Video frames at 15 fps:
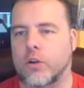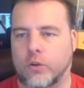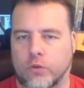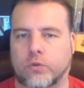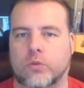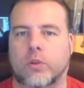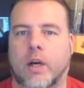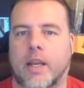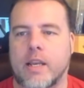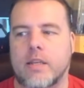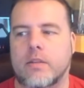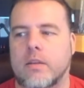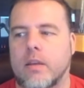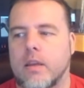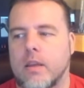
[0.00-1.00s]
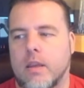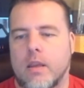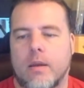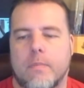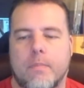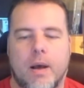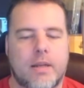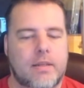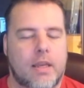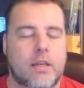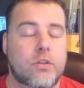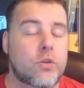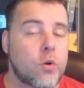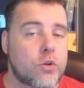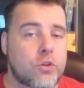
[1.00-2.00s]
great, but
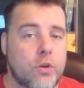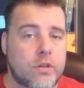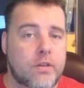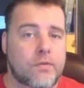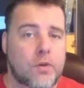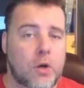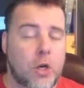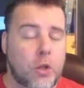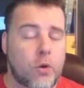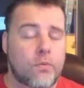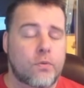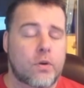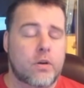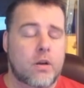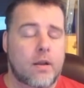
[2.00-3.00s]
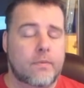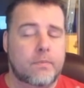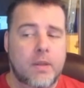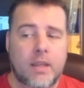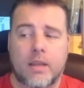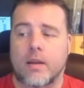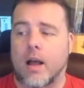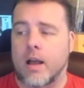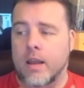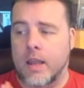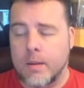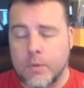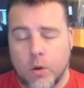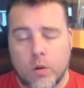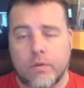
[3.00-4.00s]
it's your choice if you're going to go for it or not. Me, I
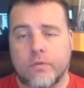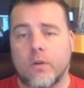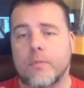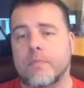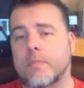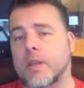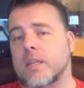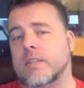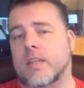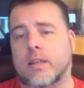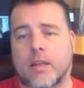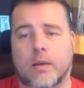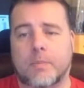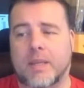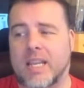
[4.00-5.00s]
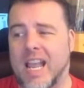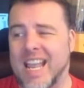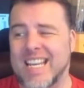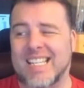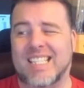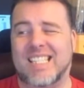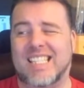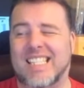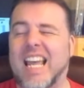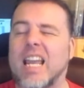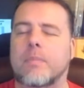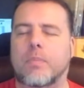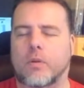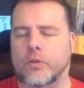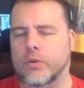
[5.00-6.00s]
am going for them because they're going to be a
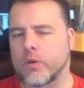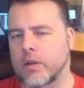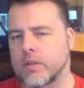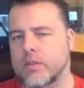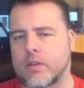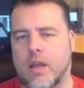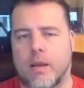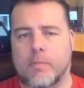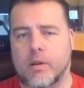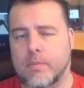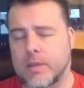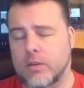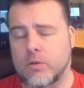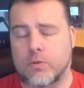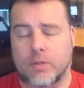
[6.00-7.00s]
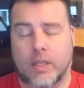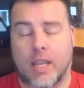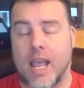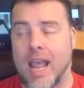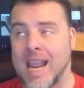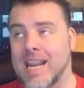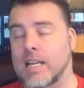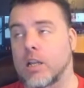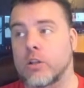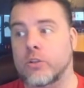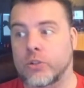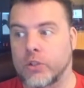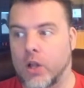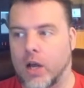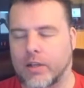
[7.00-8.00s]
staple unit I'm going to be using a
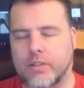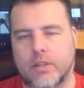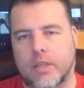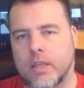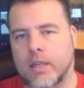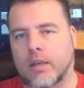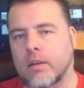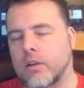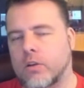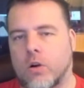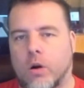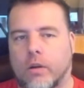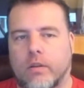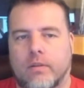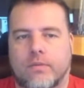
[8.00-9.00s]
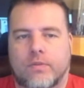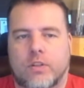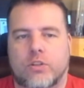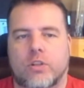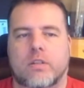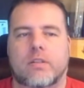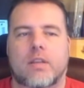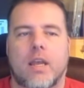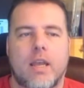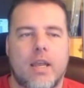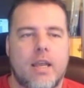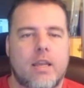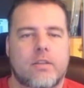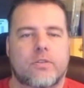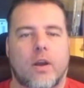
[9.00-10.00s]
lot in the Dark Visions.
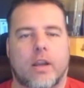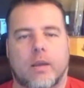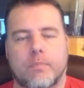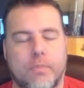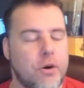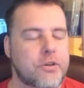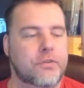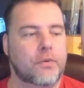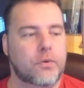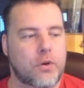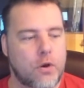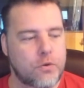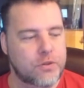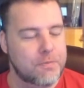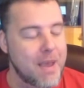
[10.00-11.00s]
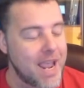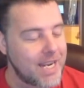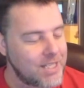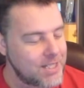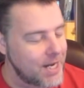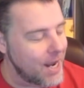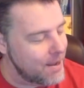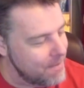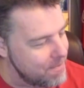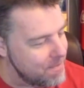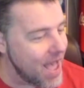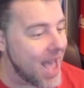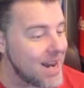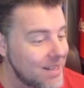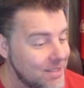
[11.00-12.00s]
So I can burst through those mage
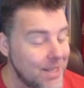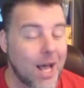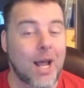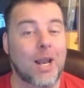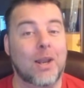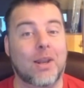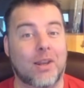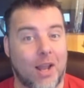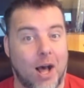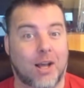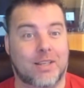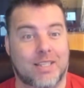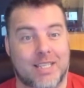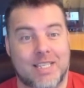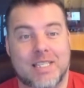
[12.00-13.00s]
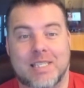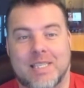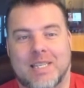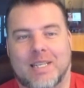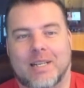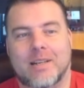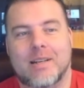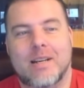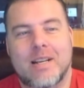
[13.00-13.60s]
battles a lot easier.